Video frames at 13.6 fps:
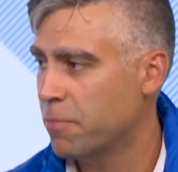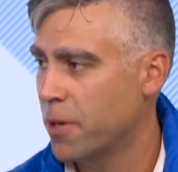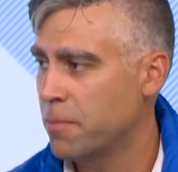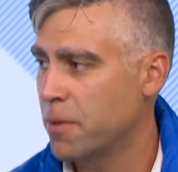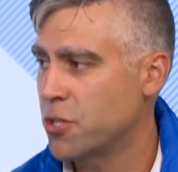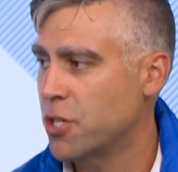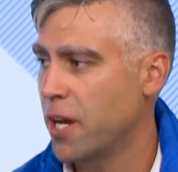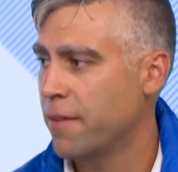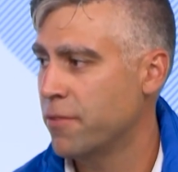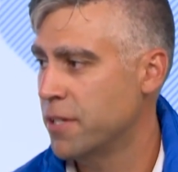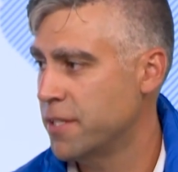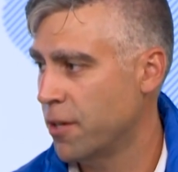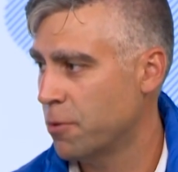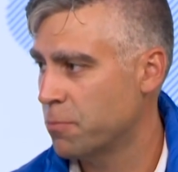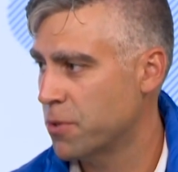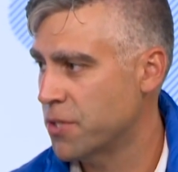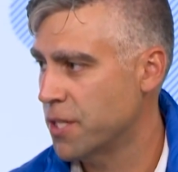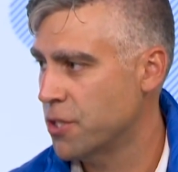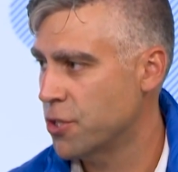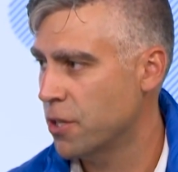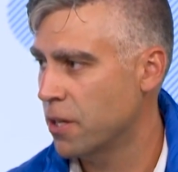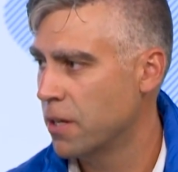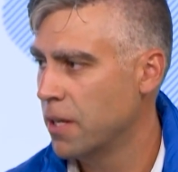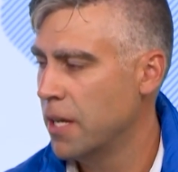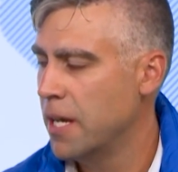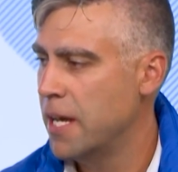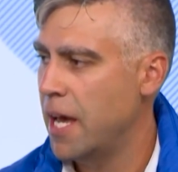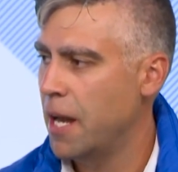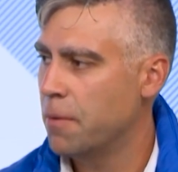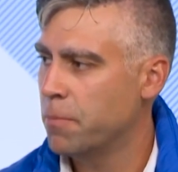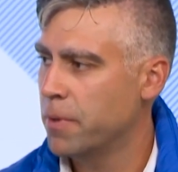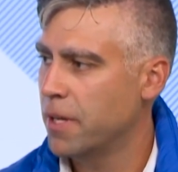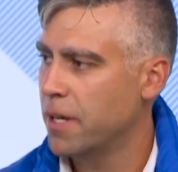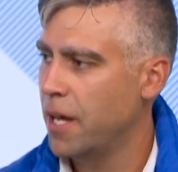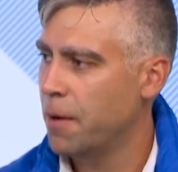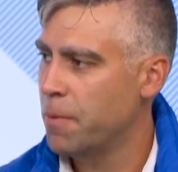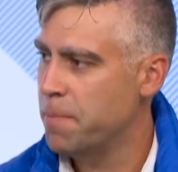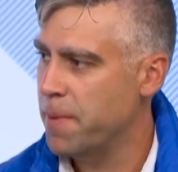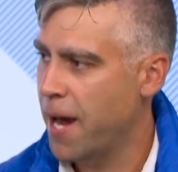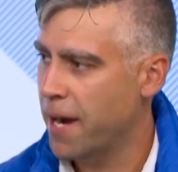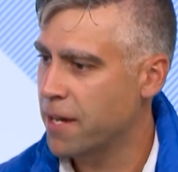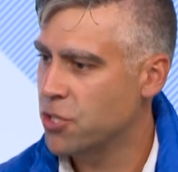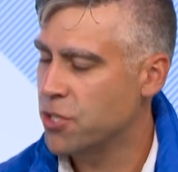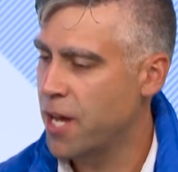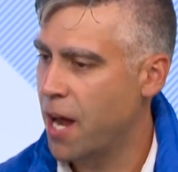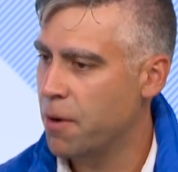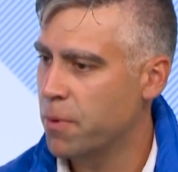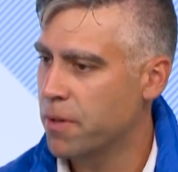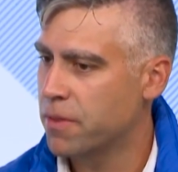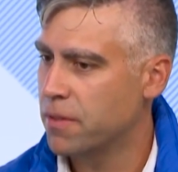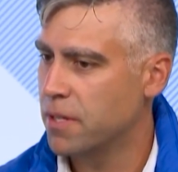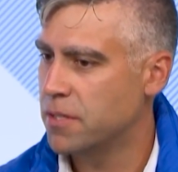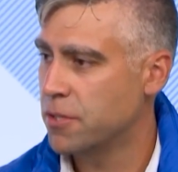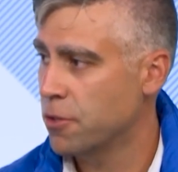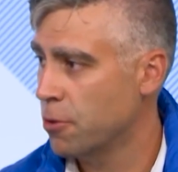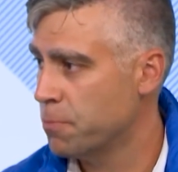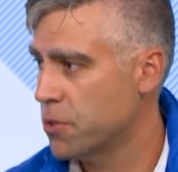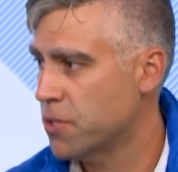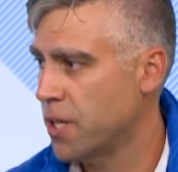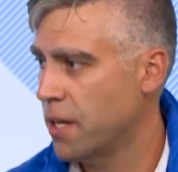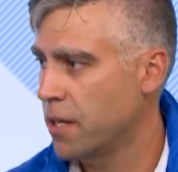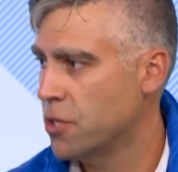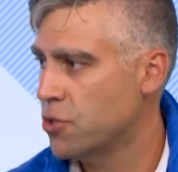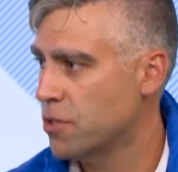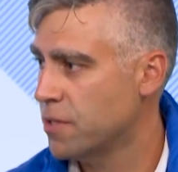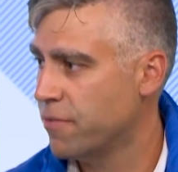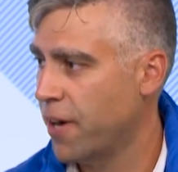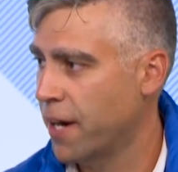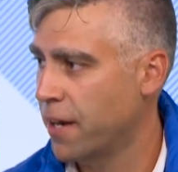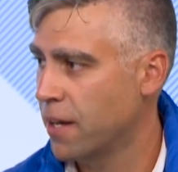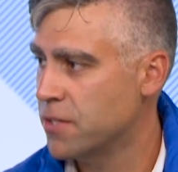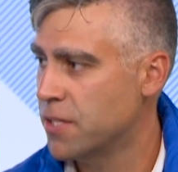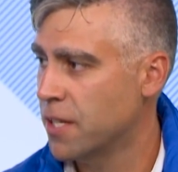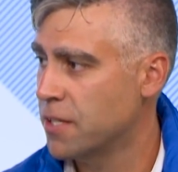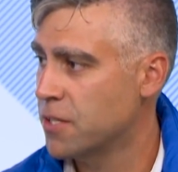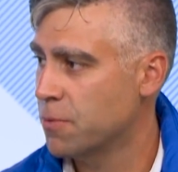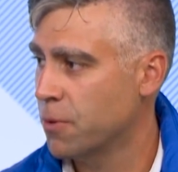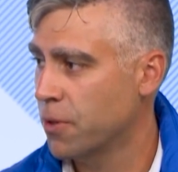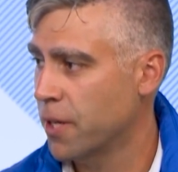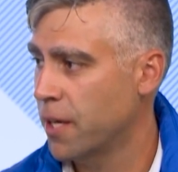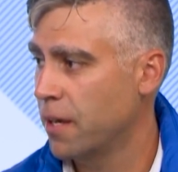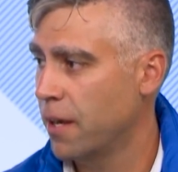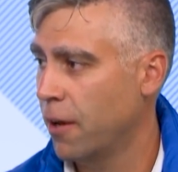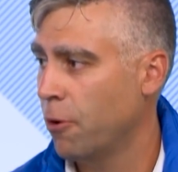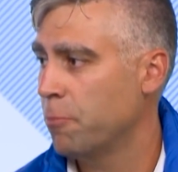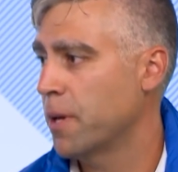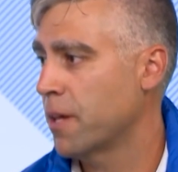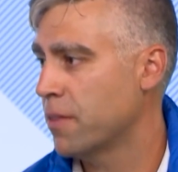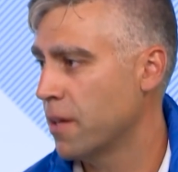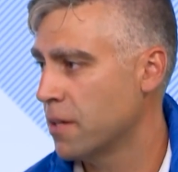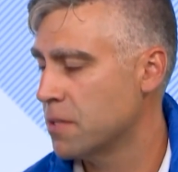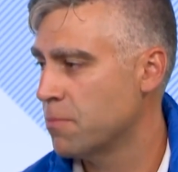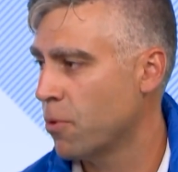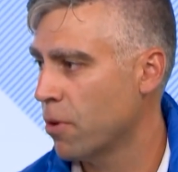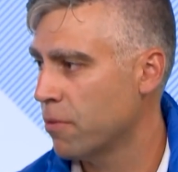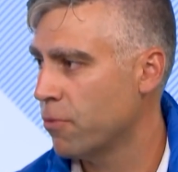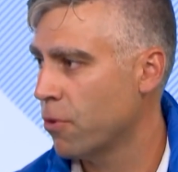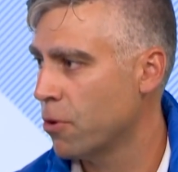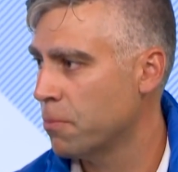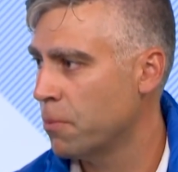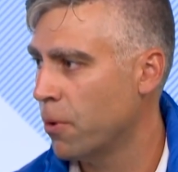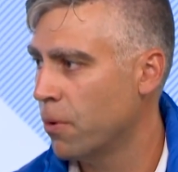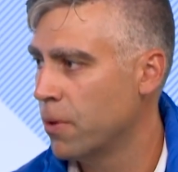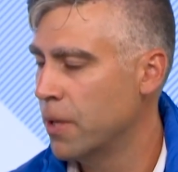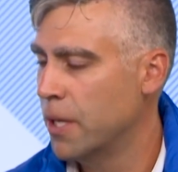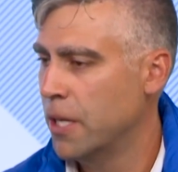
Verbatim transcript: pretty much every dental procedure. Oh, and, we, and we package that with a 0% interest financing to really help make things more affordable.